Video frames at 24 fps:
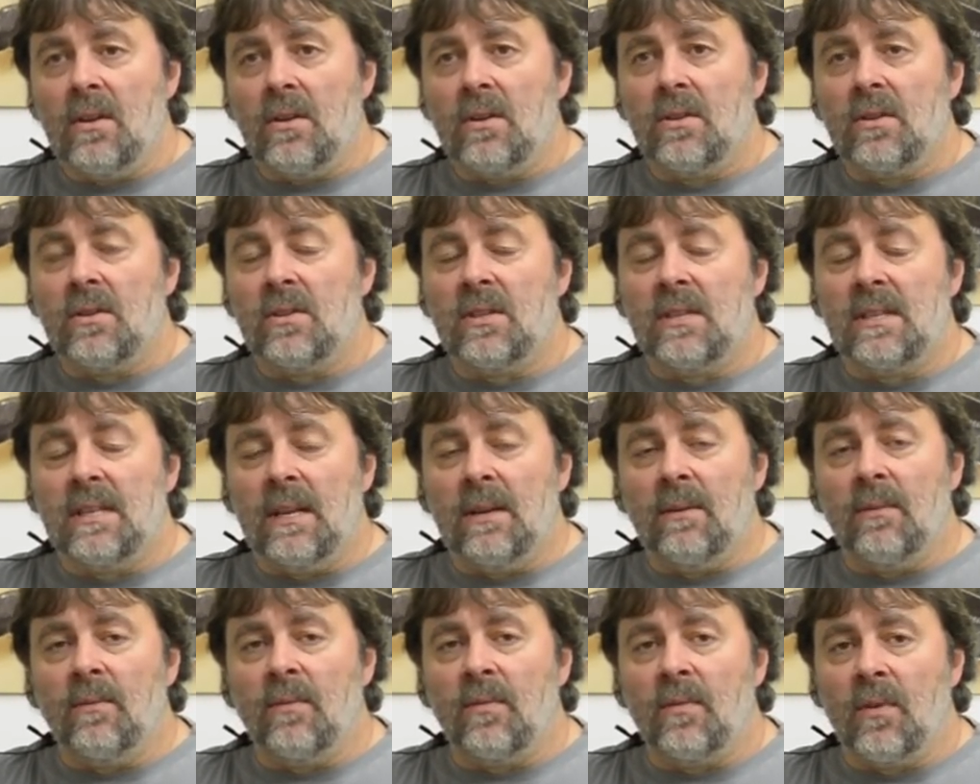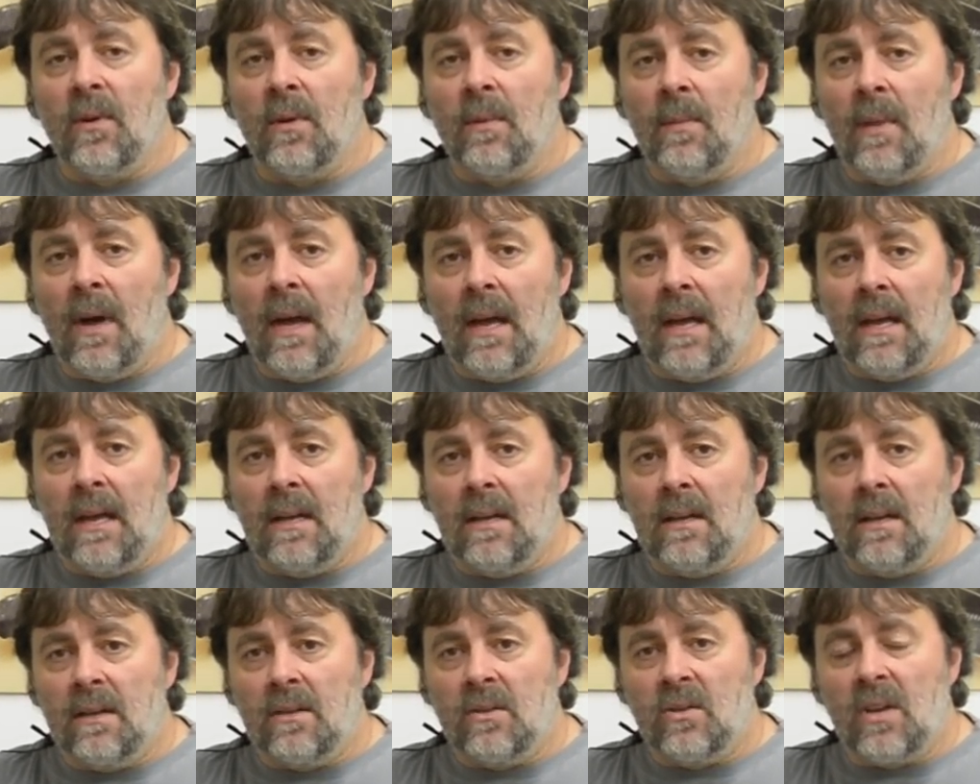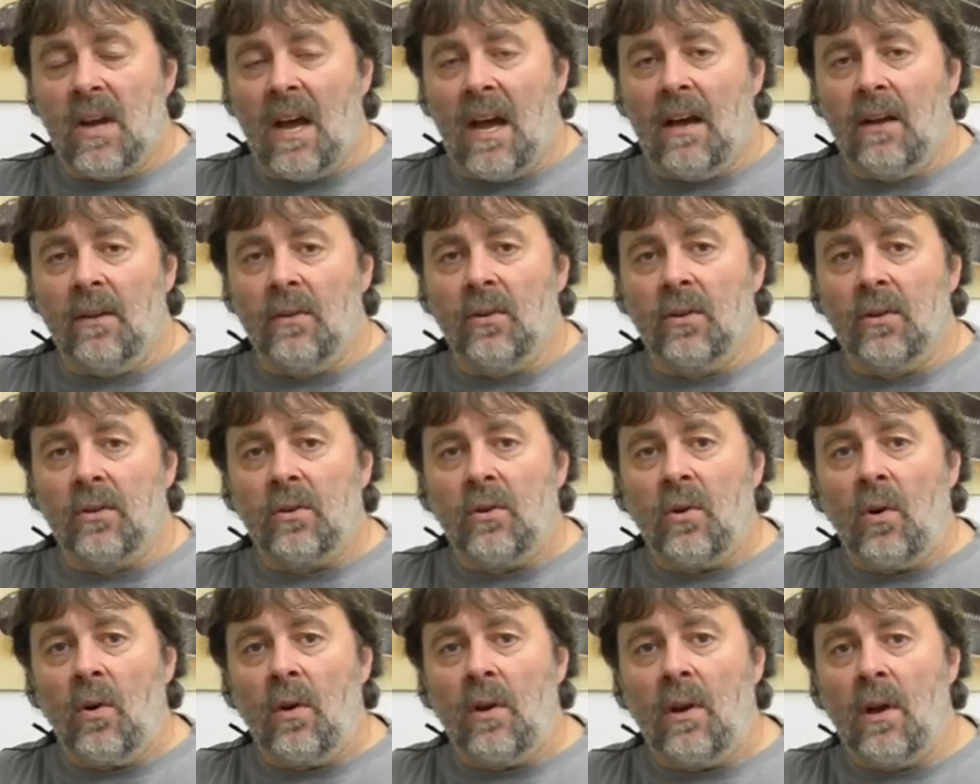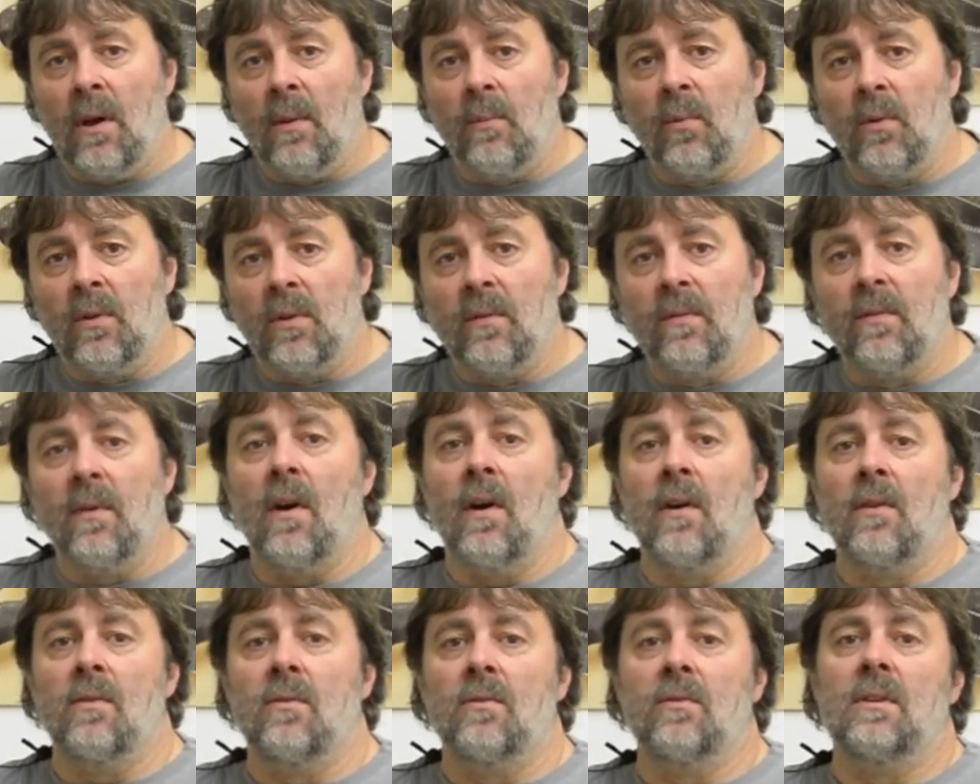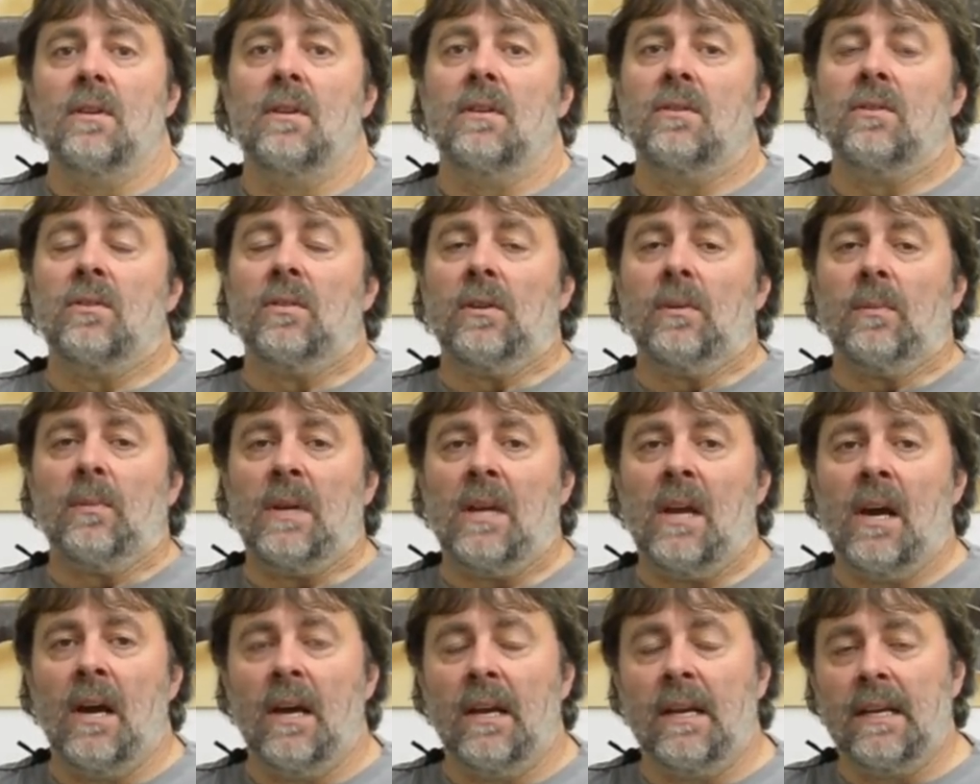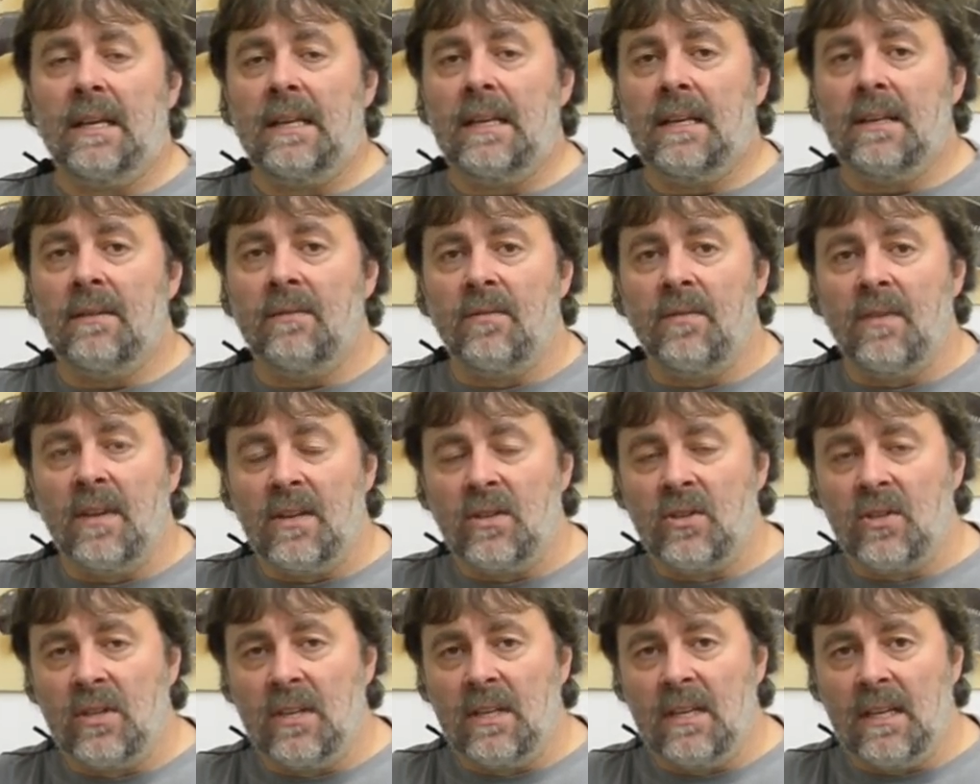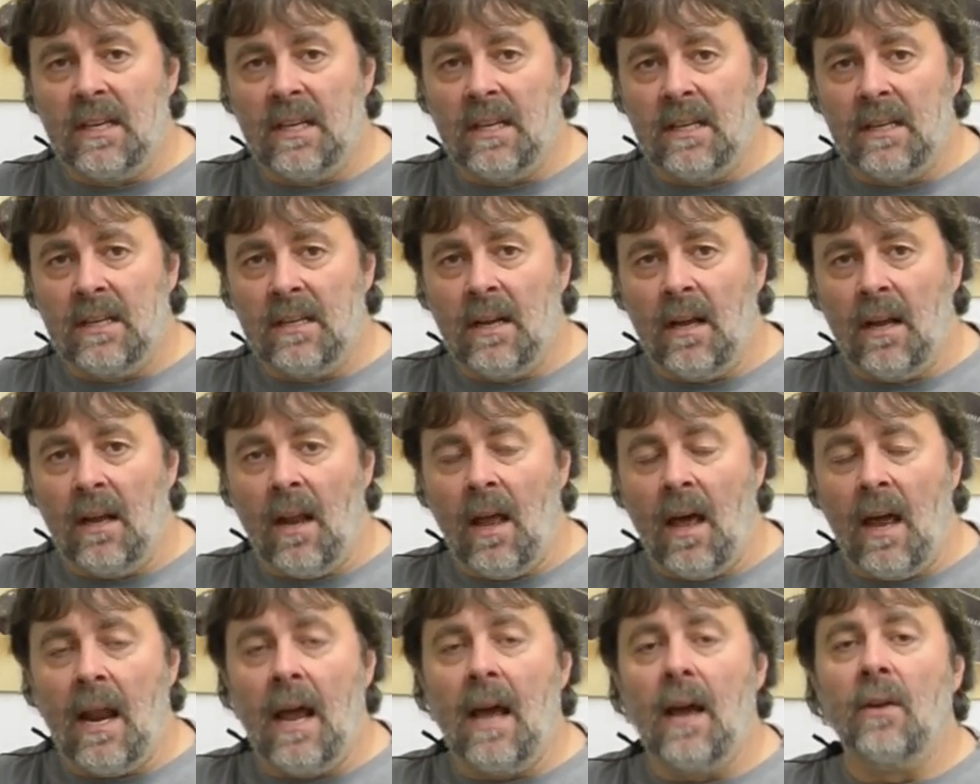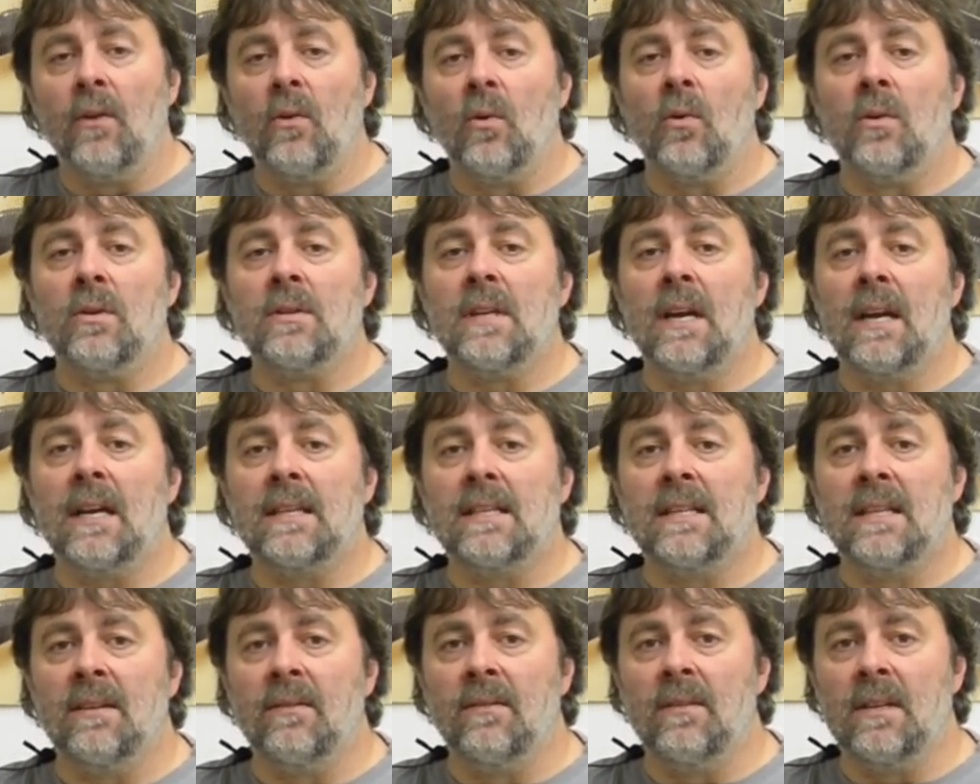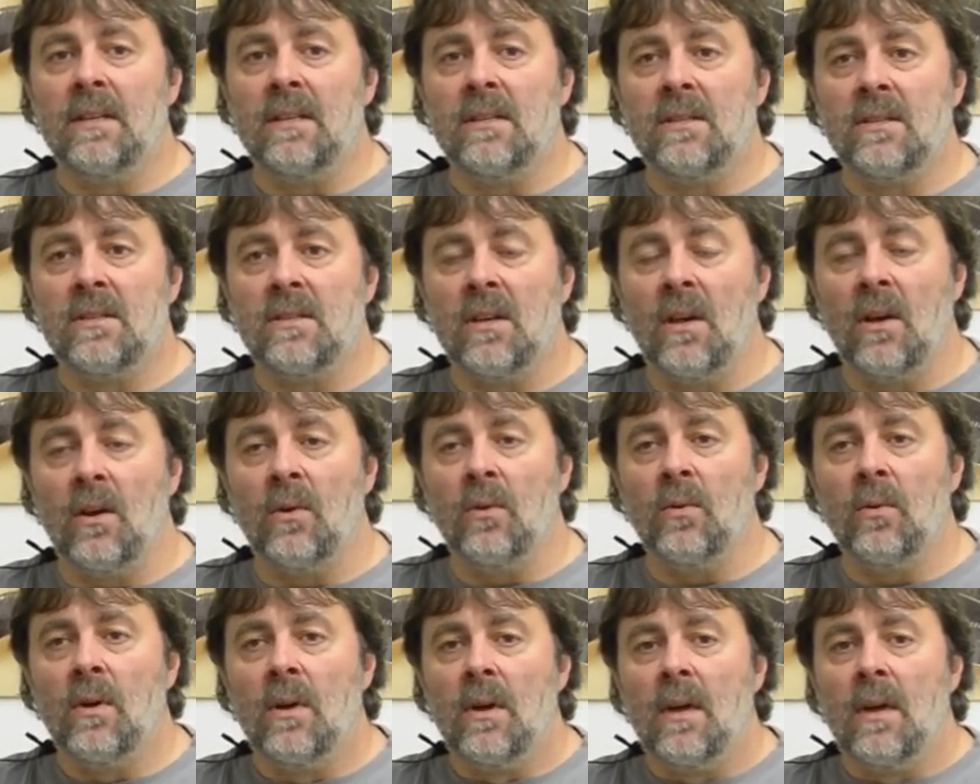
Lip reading: stemmed from a childhood growing up with a father that took me hunting and fishing and a lot of outdoors activities. So